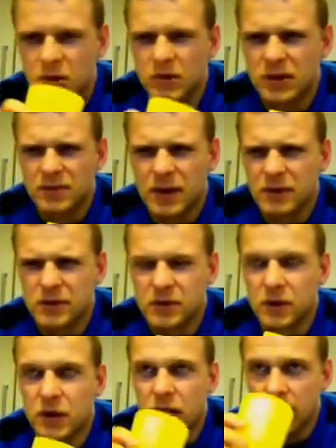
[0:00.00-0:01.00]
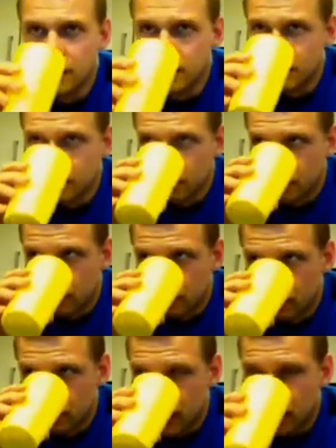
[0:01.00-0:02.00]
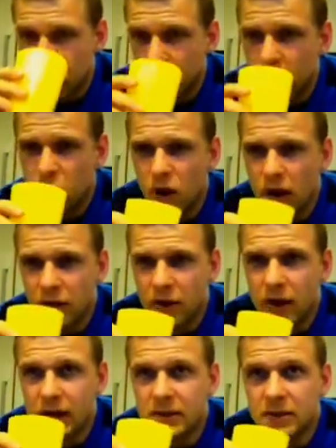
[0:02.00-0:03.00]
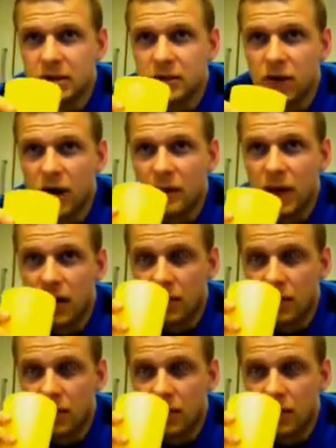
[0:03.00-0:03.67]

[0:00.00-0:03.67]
Doesn't smell too good. I don't quite know how to describe that